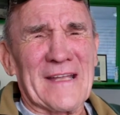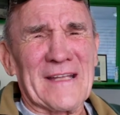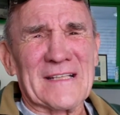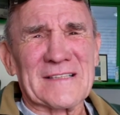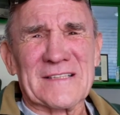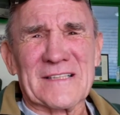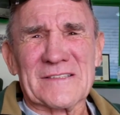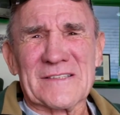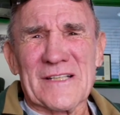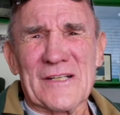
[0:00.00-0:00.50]
And
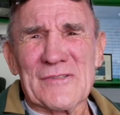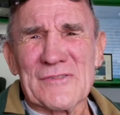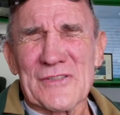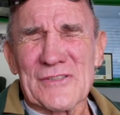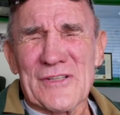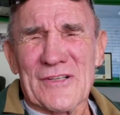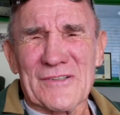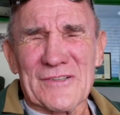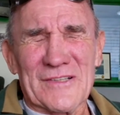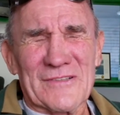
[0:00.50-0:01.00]
I said, "No,
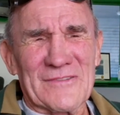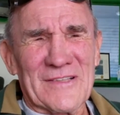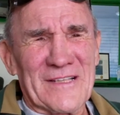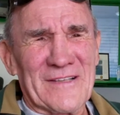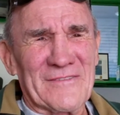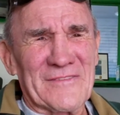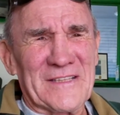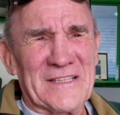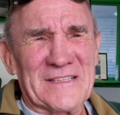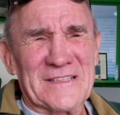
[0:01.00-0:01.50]
sir, don't
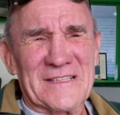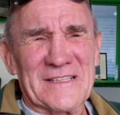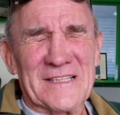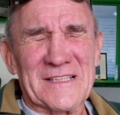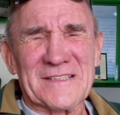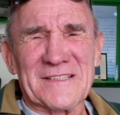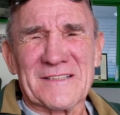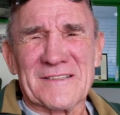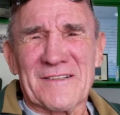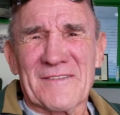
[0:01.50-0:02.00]
have any
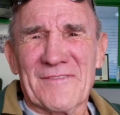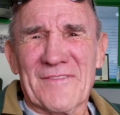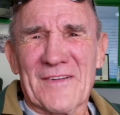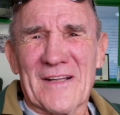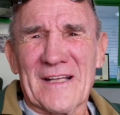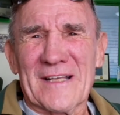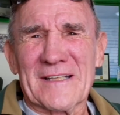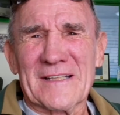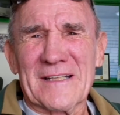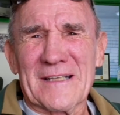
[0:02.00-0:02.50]
intention of
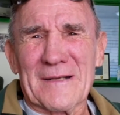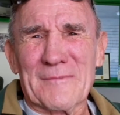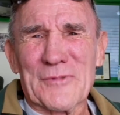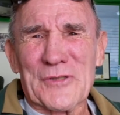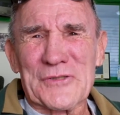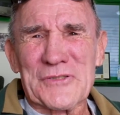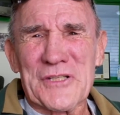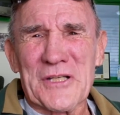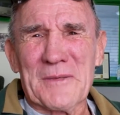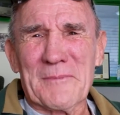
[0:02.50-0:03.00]
flying it. I'm
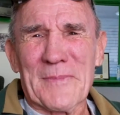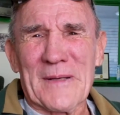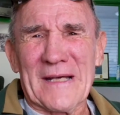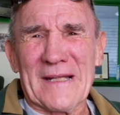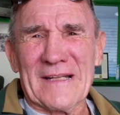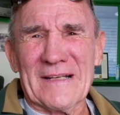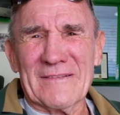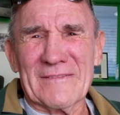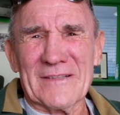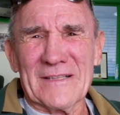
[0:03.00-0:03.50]
going to jump
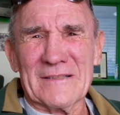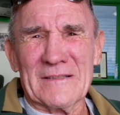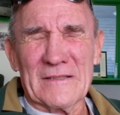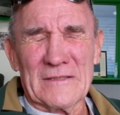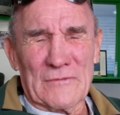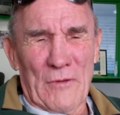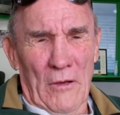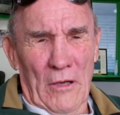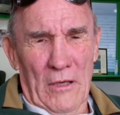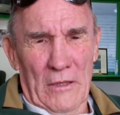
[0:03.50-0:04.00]
out of it." And
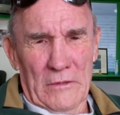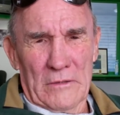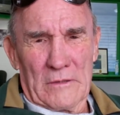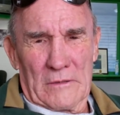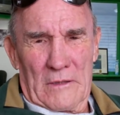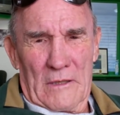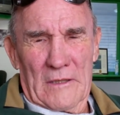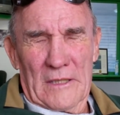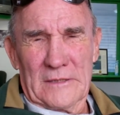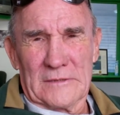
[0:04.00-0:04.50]
he's like,
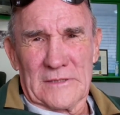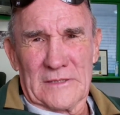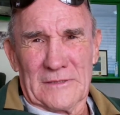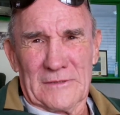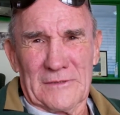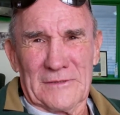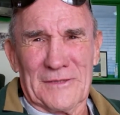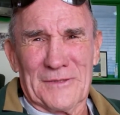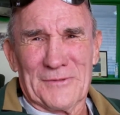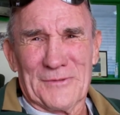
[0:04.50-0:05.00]
"You're
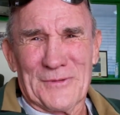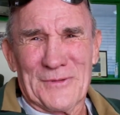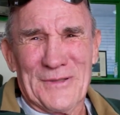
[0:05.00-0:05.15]
crazy."